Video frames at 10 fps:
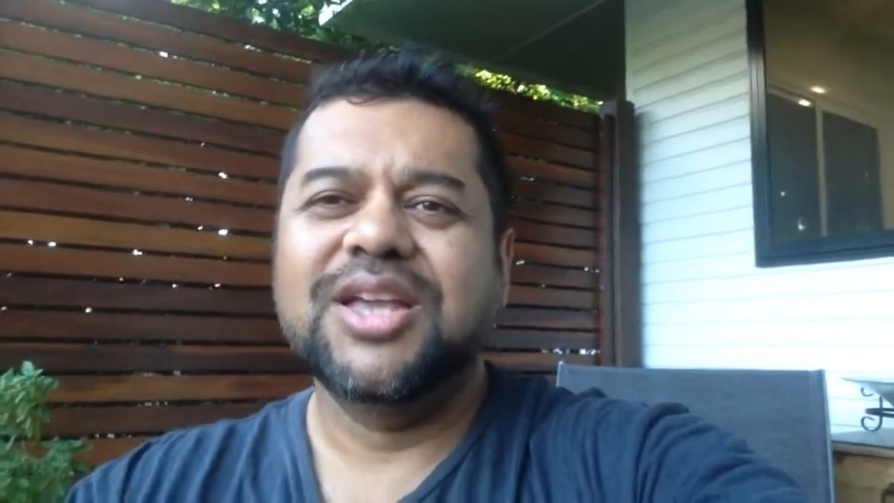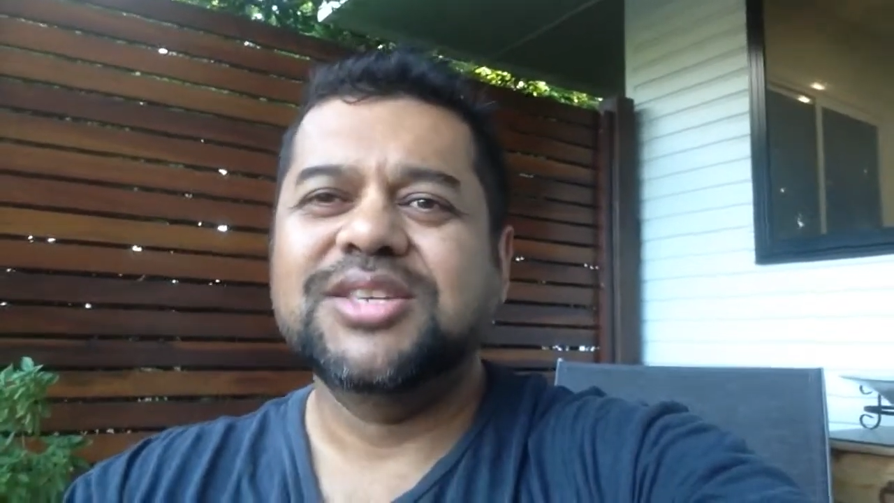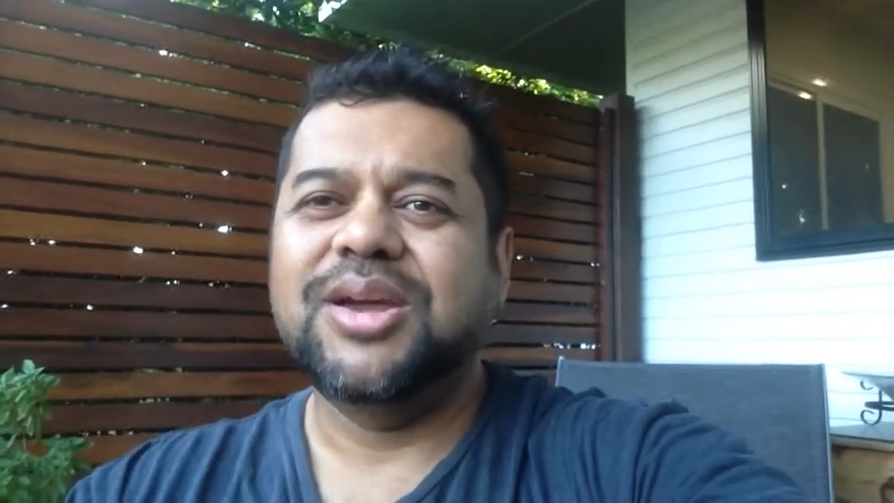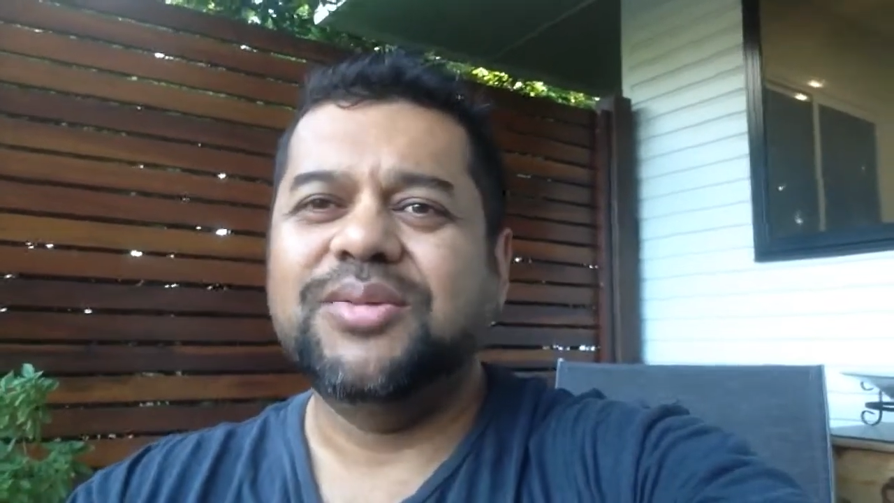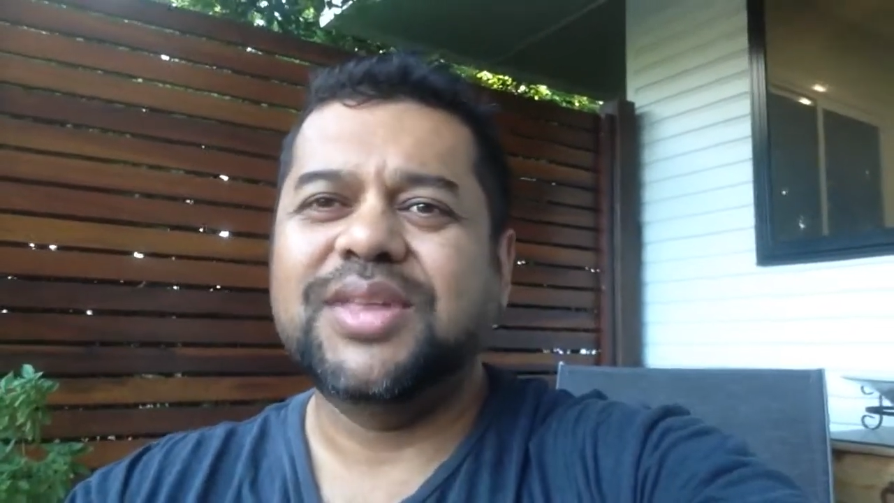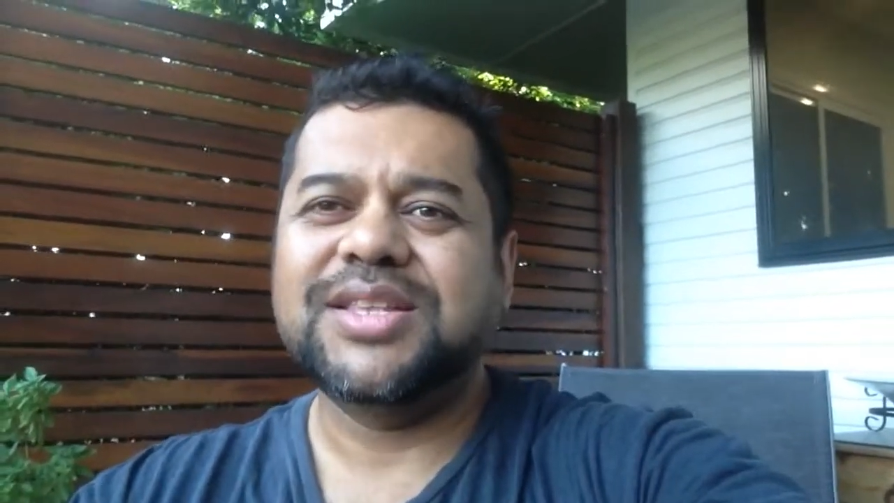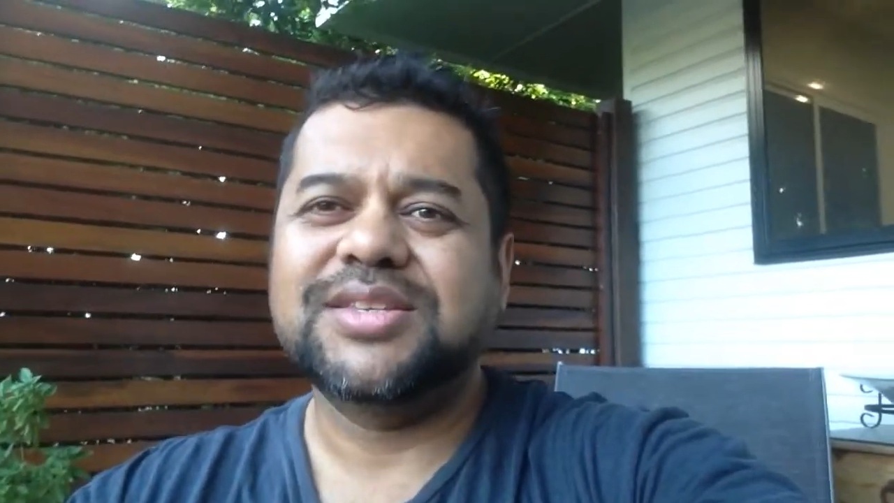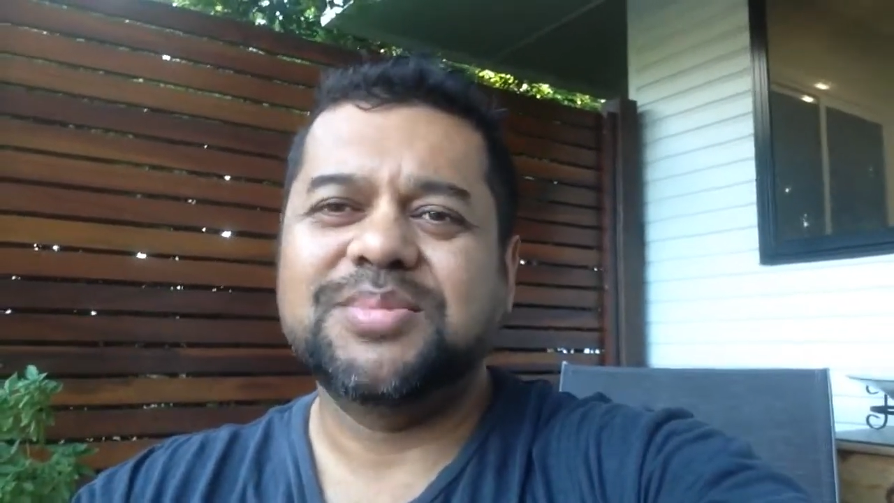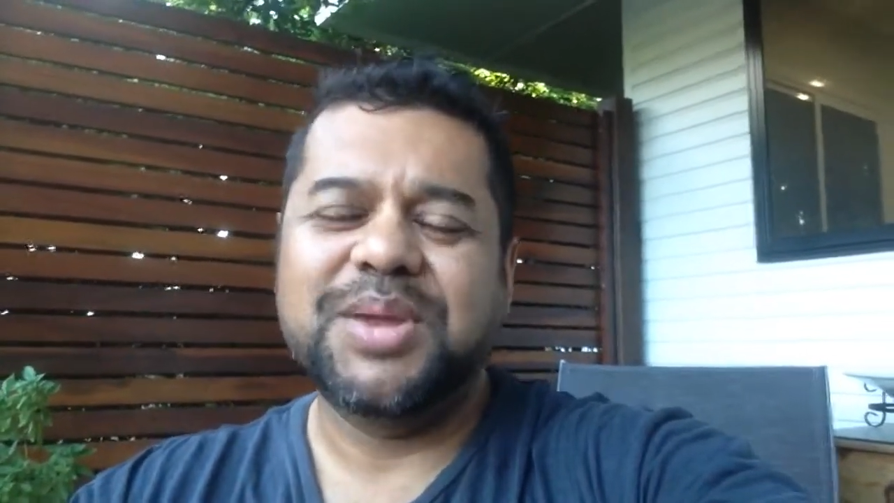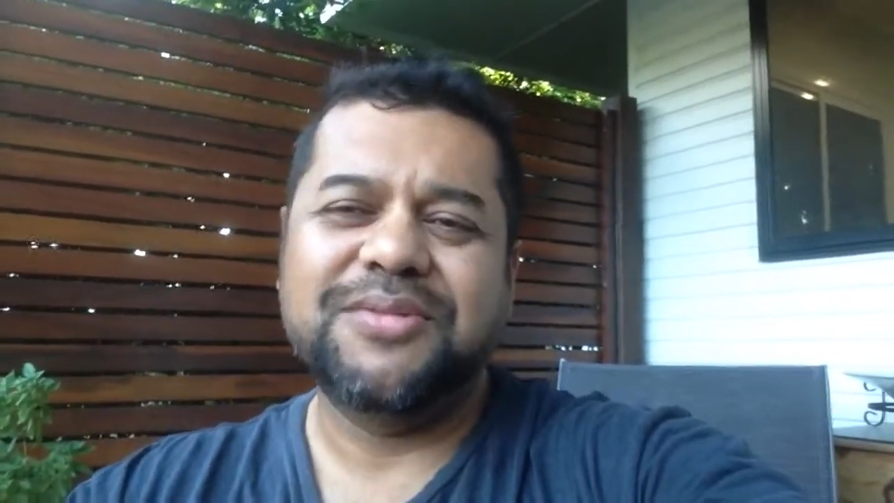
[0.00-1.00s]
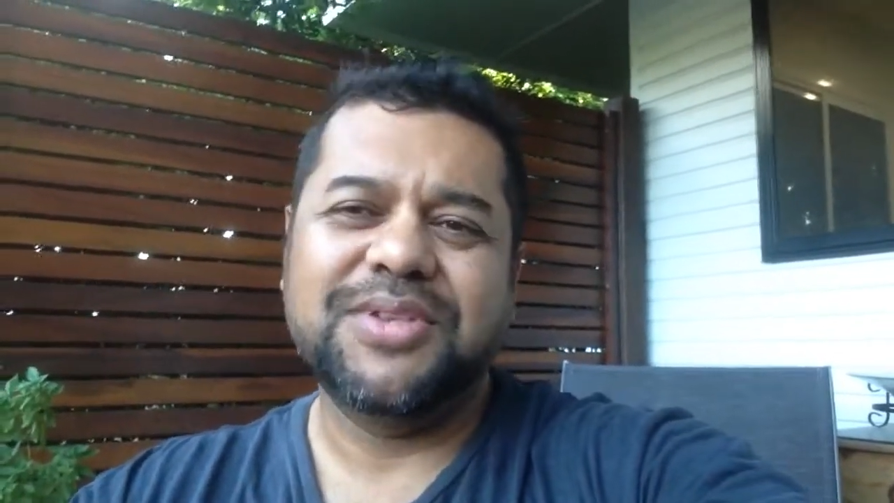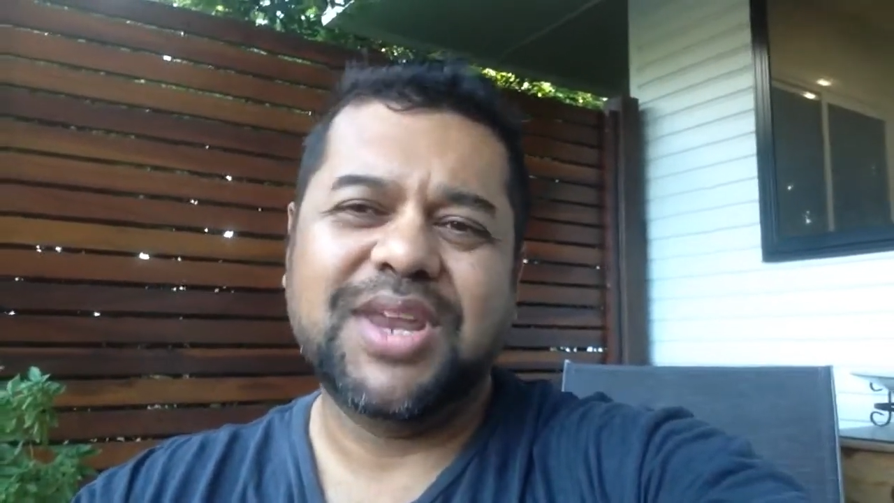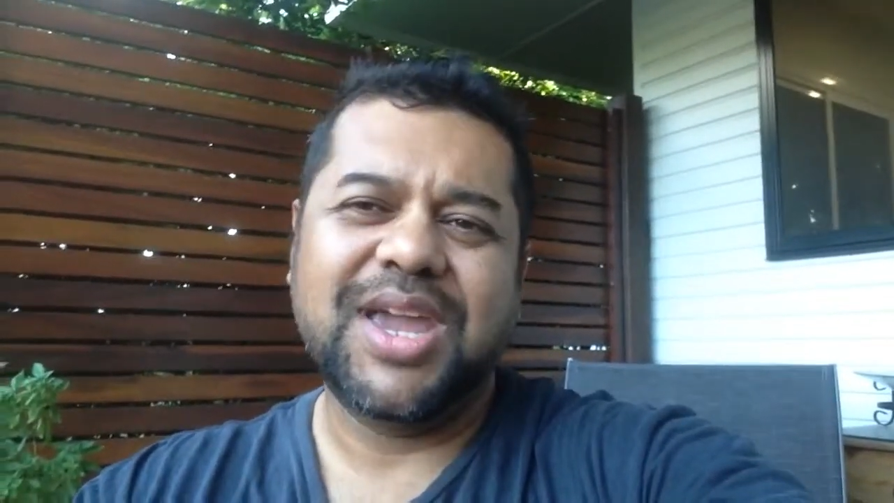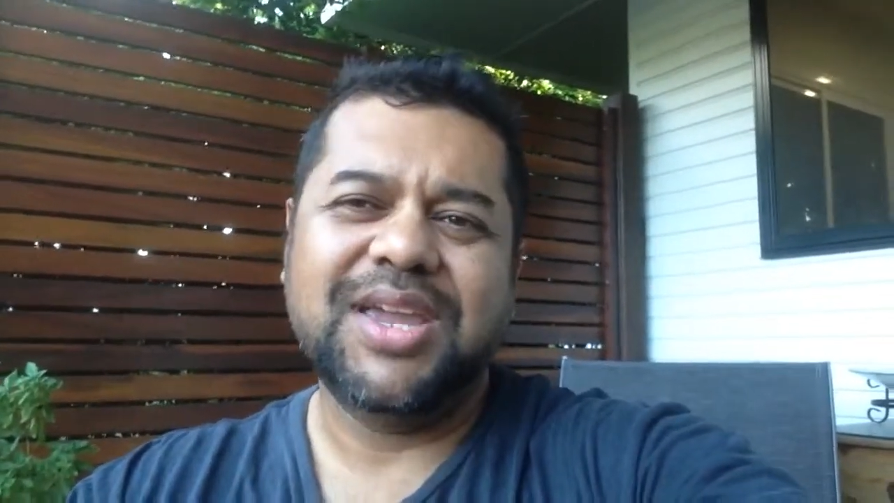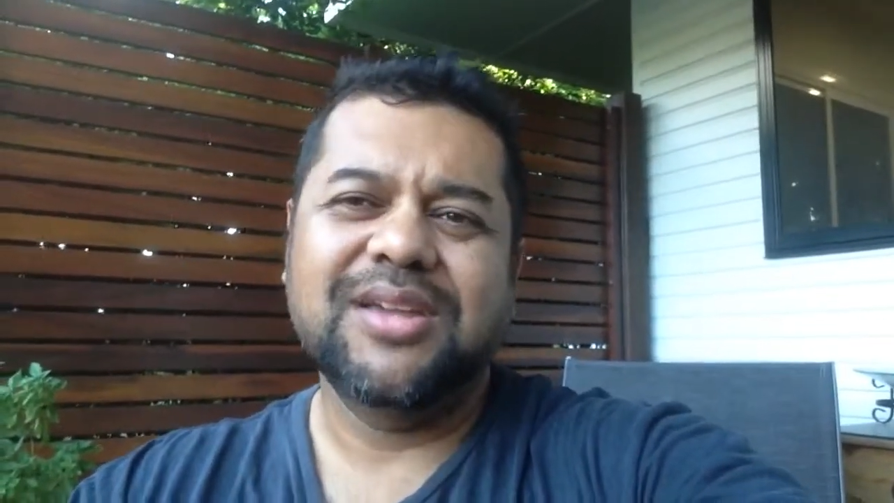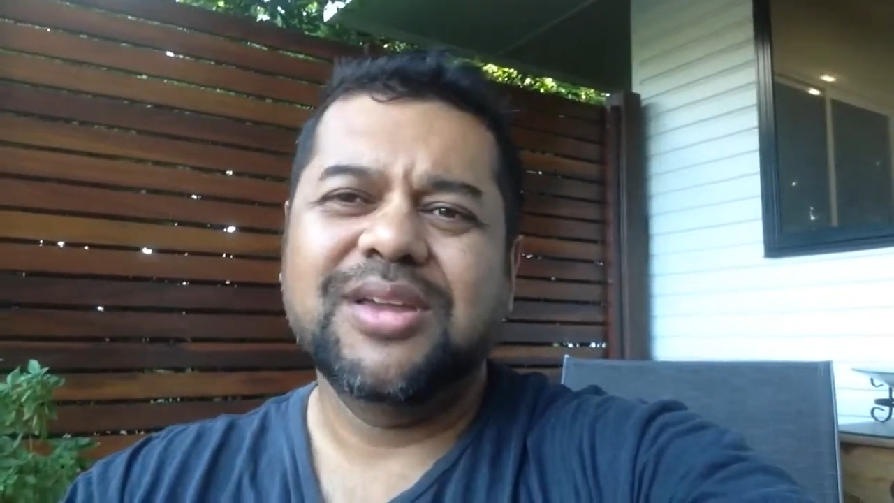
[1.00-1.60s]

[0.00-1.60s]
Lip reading: So that's me for the day.